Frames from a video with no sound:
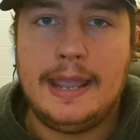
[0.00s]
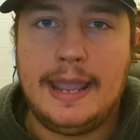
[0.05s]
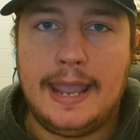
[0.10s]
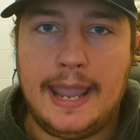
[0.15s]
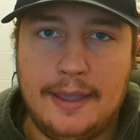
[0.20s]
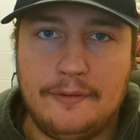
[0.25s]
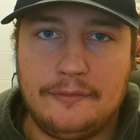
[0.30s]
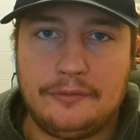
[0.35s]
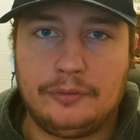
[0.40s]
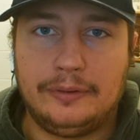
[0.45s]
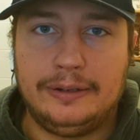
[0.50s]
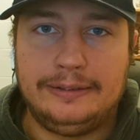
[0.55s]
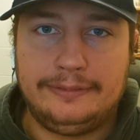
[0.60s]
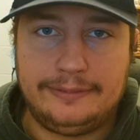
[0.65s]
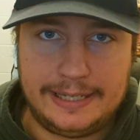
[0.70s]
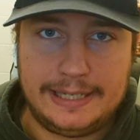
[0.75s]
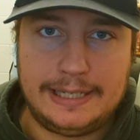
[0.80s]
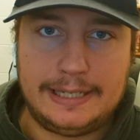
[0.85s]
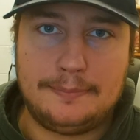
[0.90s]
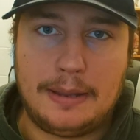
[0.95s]
Every
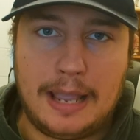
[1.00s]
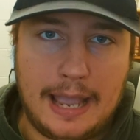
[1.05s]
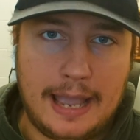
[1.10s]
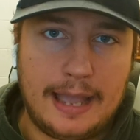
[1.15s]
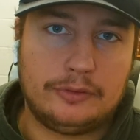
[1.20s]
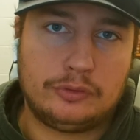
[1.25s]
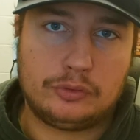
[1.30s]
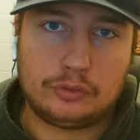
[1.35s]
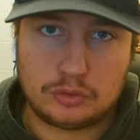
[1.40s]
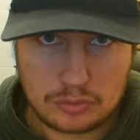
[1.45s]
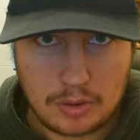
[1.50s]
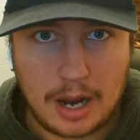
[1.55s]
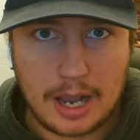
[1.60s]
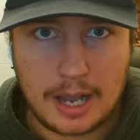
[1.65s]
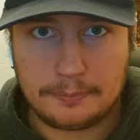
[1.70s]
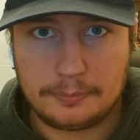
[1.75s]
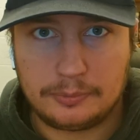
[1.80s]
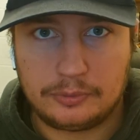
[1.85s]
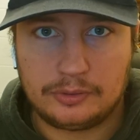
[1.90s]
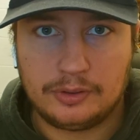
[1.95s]
team has
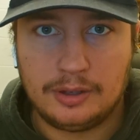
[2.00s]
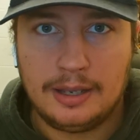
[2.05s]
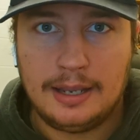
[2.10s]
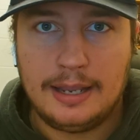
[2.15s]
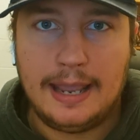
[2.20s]
drops.